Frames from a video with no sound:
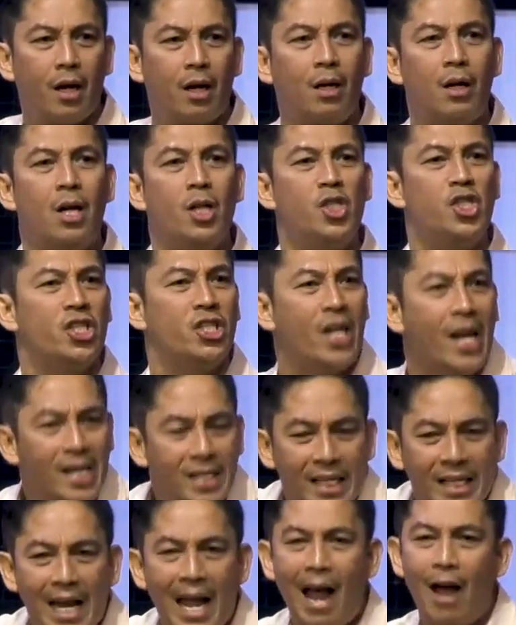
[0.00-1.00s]
They are
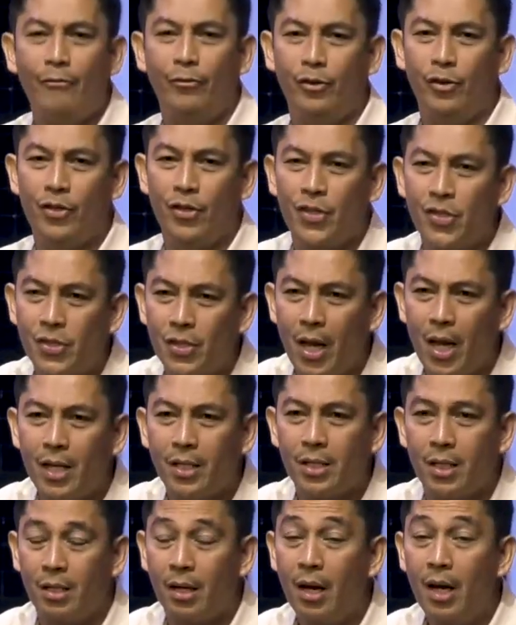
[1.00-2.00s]
chasing after these
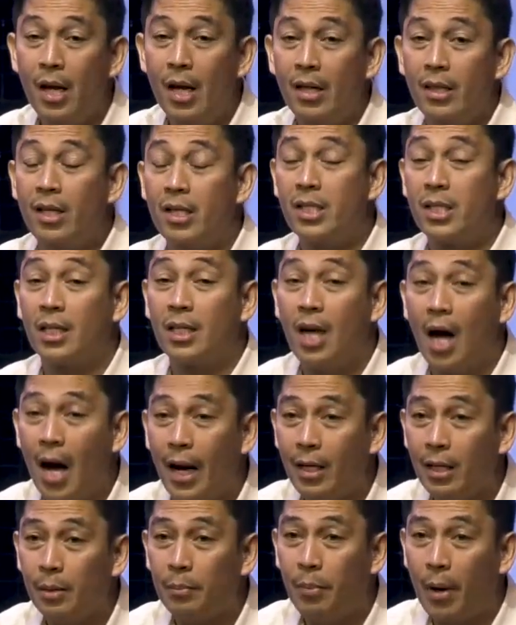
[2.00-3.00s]
things. And there's a
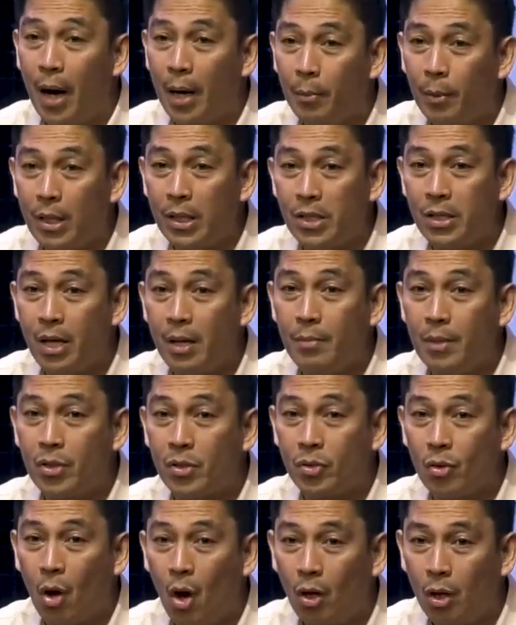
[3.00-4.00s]
guy in the Bible, his name is